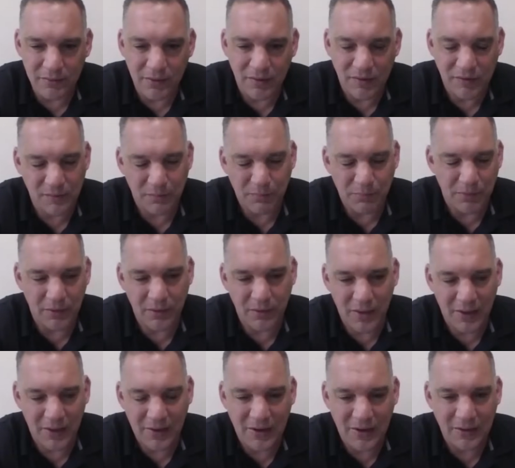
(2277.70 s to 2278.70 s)
And
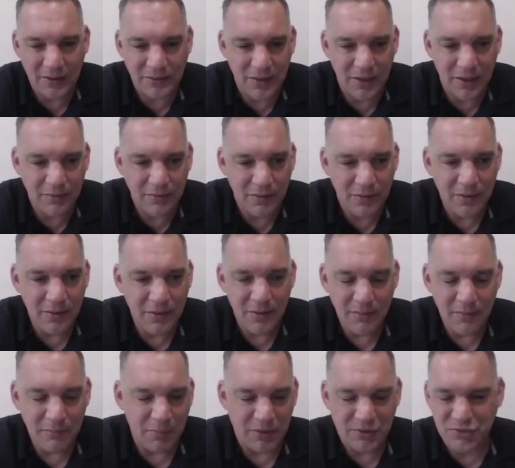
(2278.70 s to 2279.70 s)
that kind of thing.
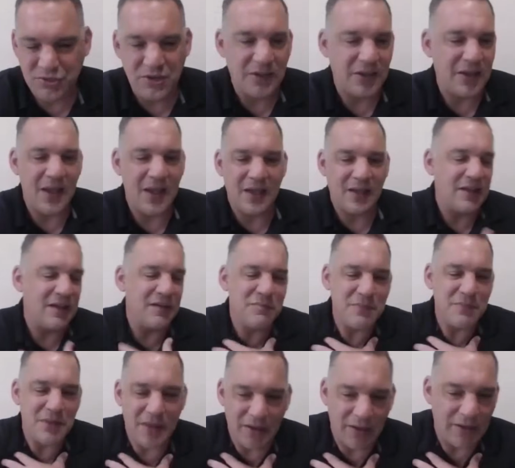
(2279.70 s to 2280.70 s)
But she can't give
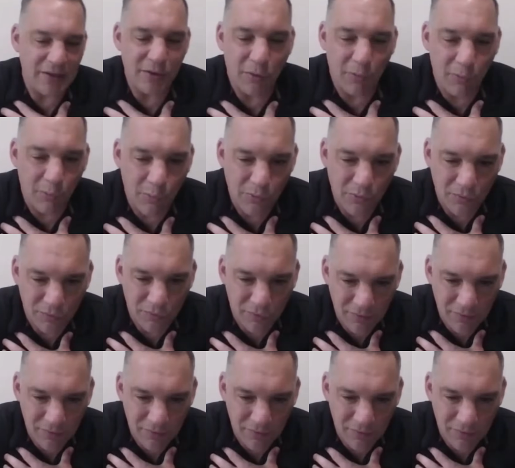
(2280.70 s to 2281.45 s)
me any legal orders.